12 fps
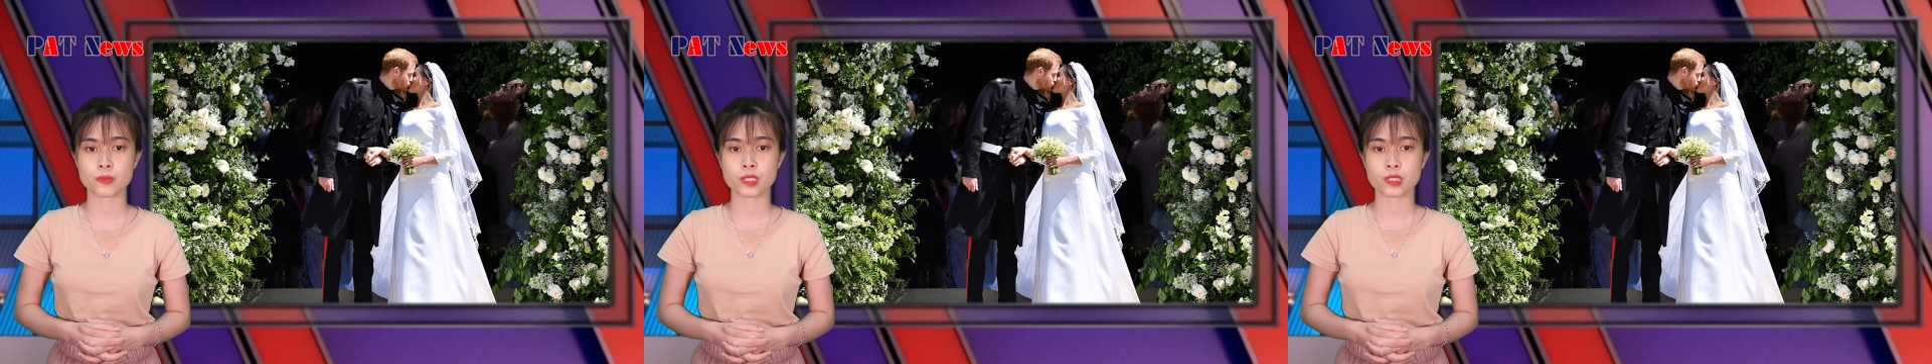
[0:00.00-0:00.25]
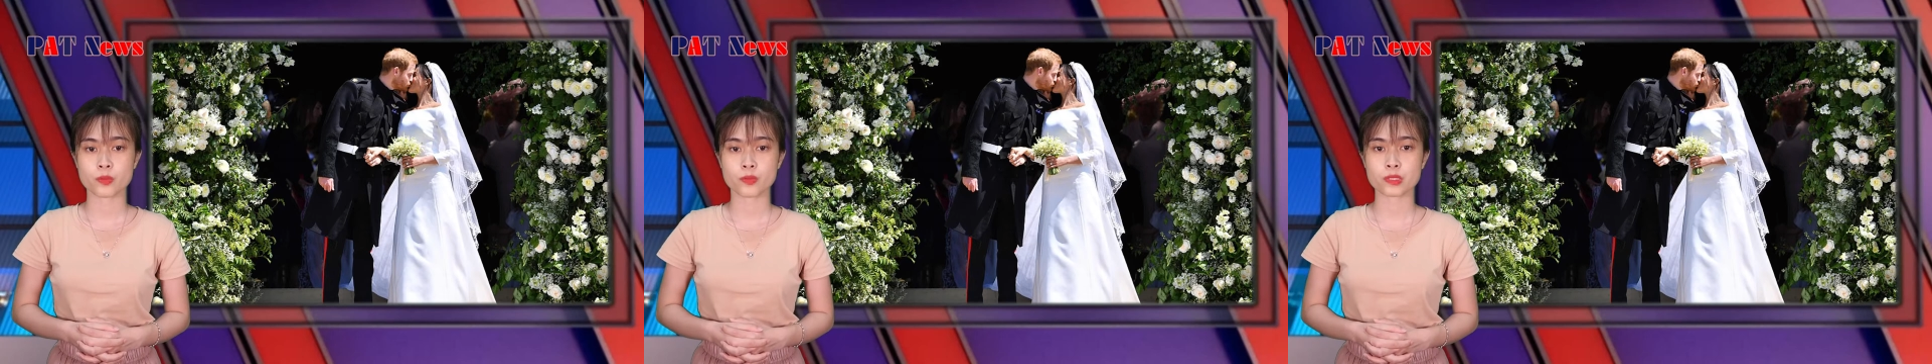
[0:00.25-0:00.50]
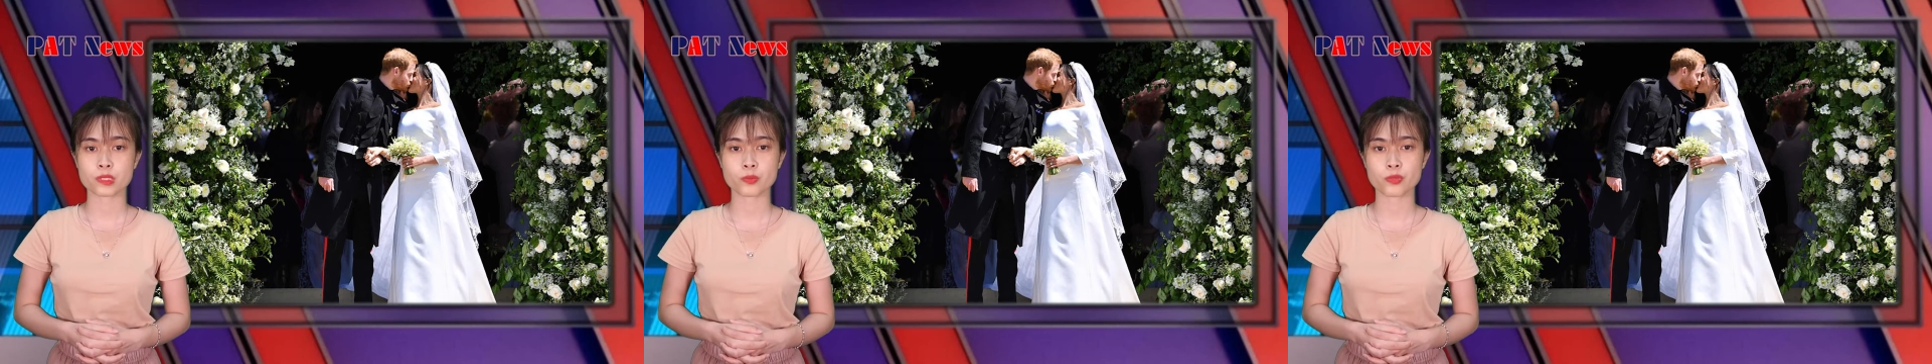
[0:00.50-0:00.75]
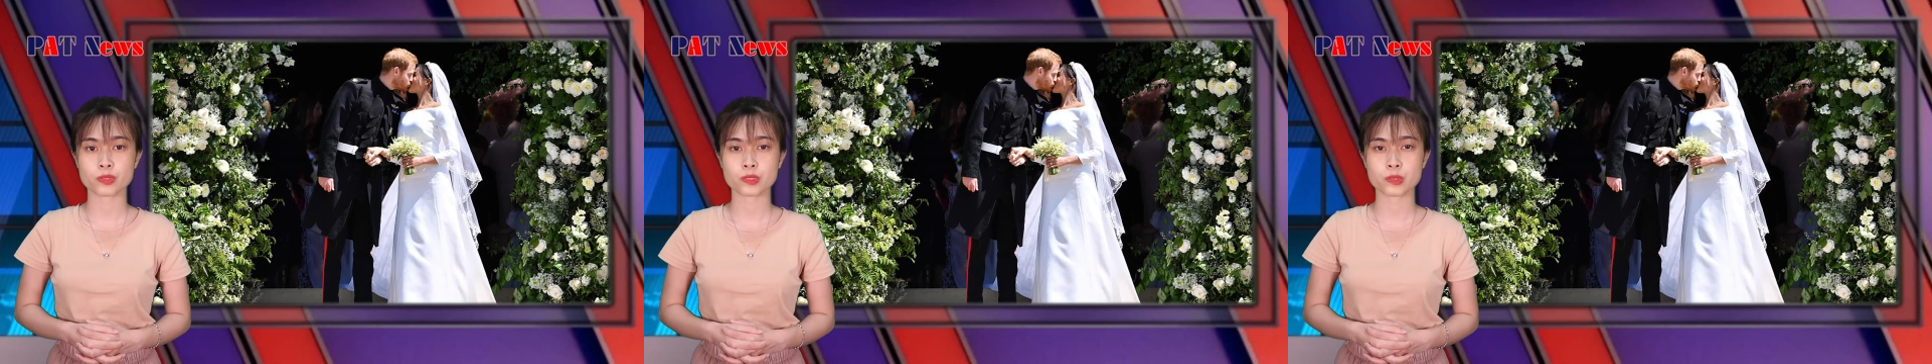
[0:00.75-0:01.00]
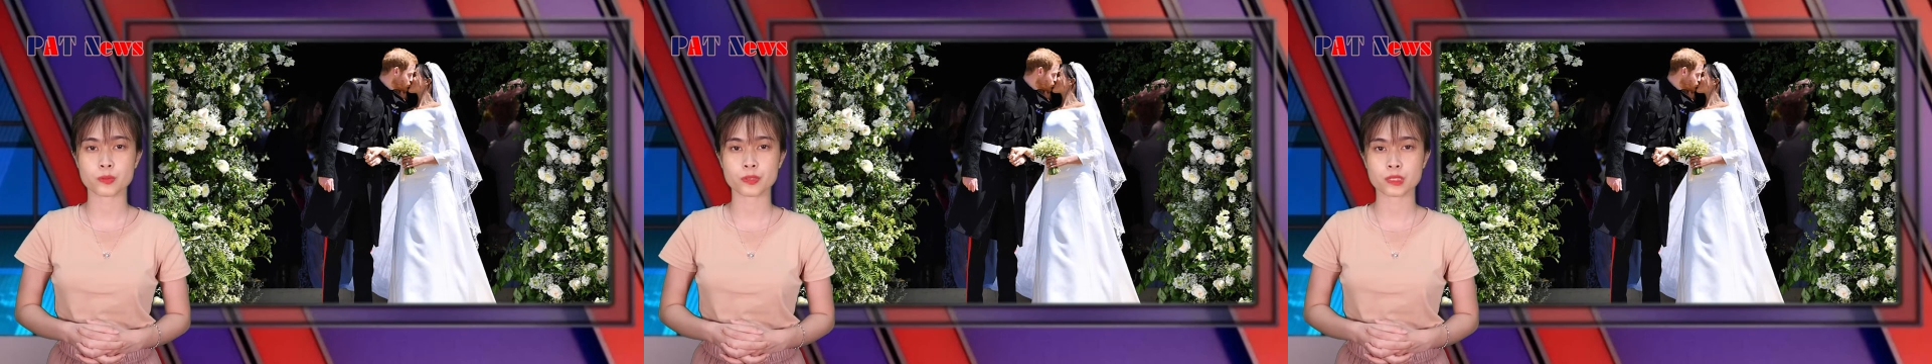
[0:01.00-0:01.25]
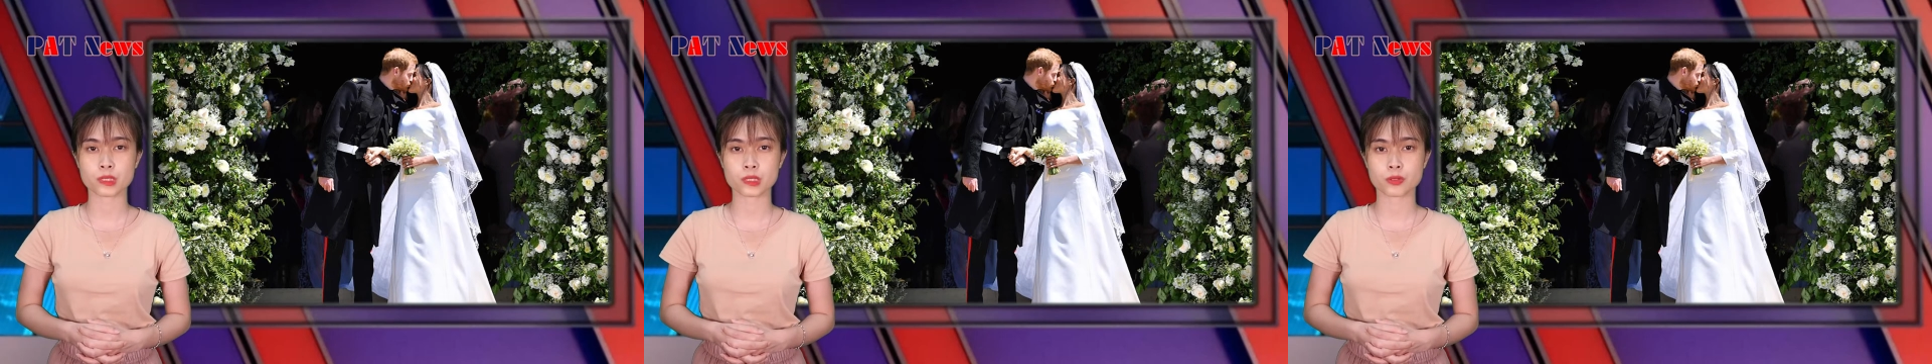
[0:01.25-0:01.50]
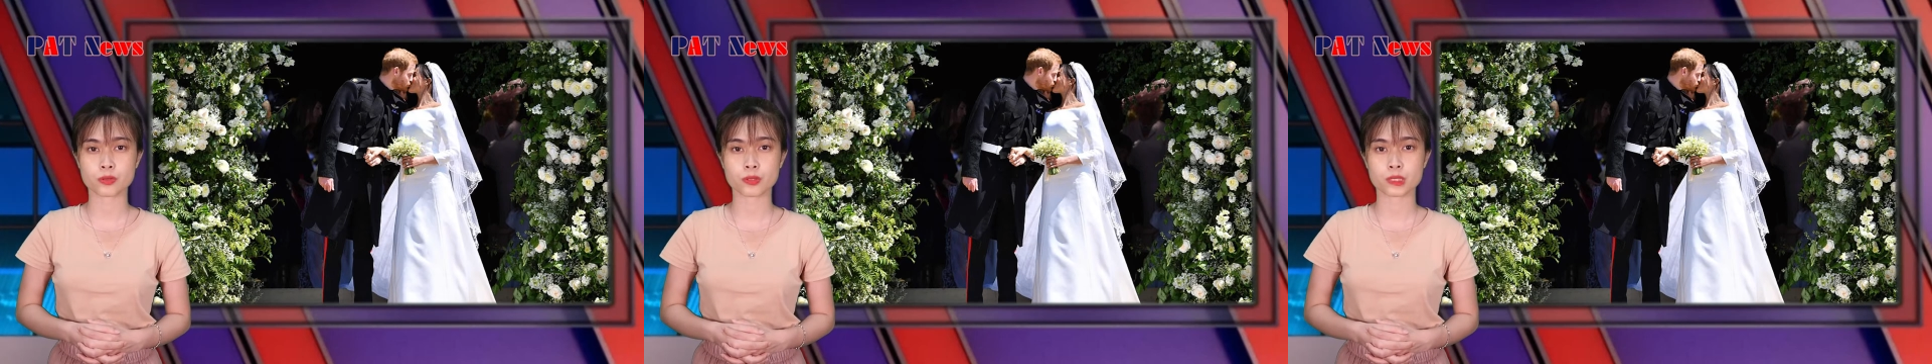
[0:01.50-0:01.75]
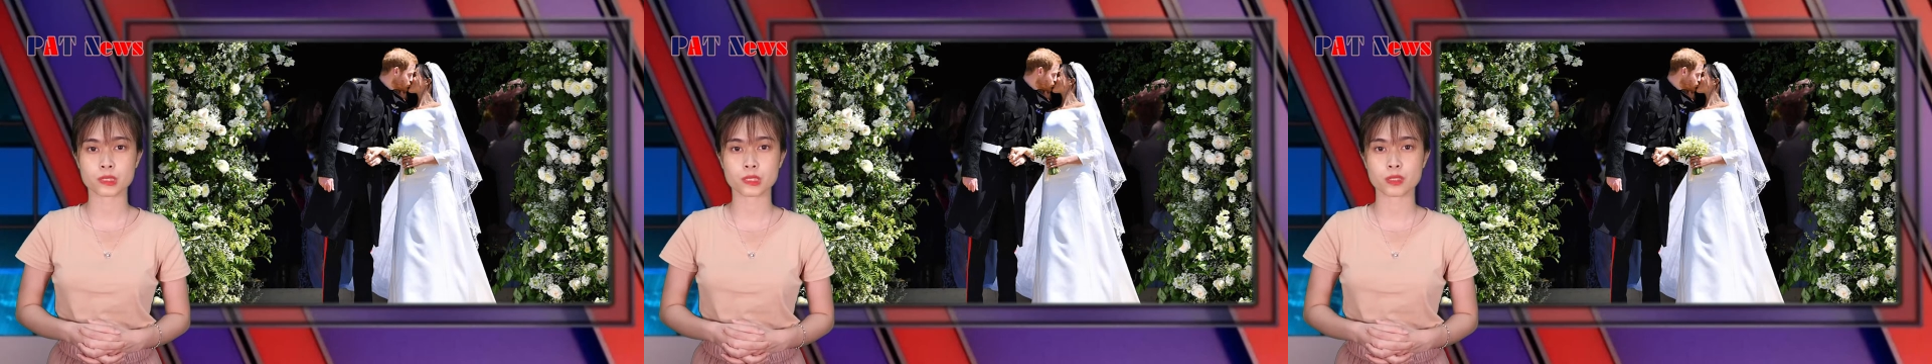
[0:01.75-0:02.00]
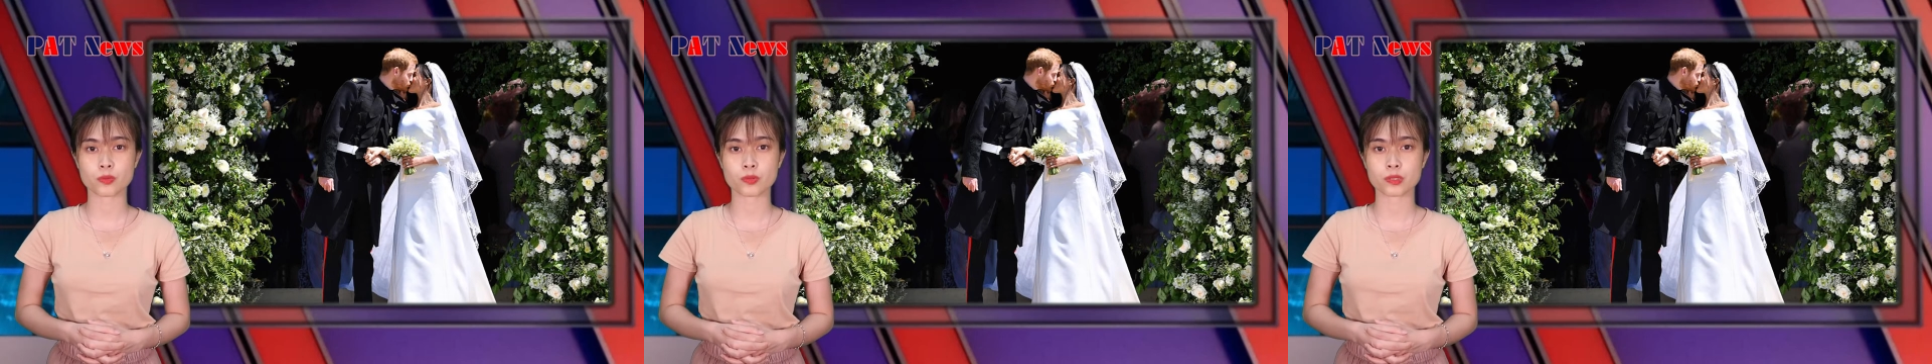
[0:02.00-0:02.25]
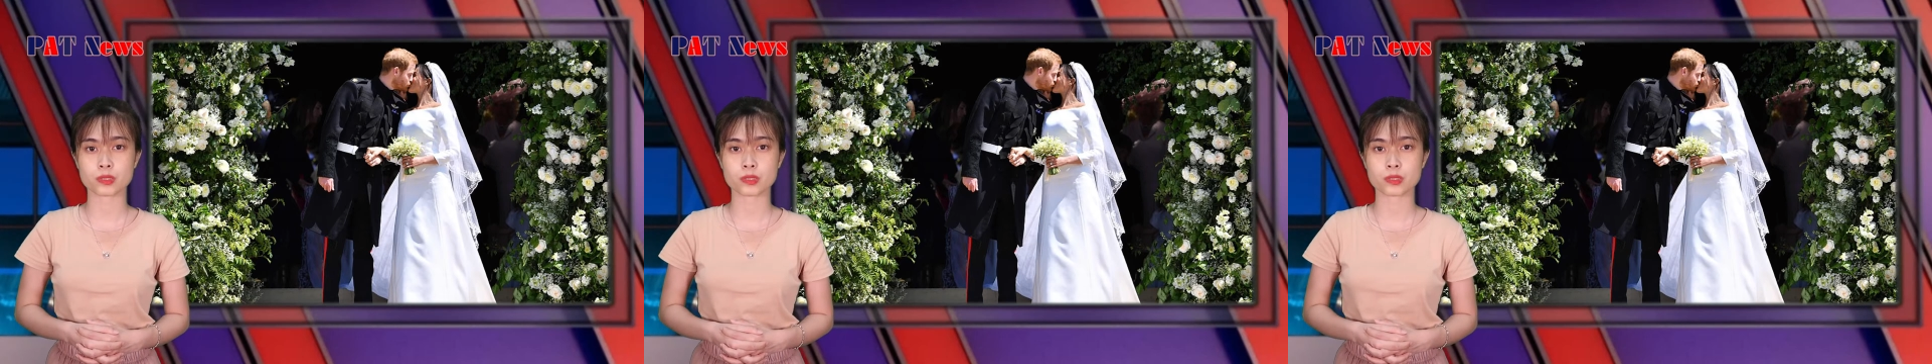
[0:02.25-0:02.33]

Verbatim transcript: like your partner's inability to decide where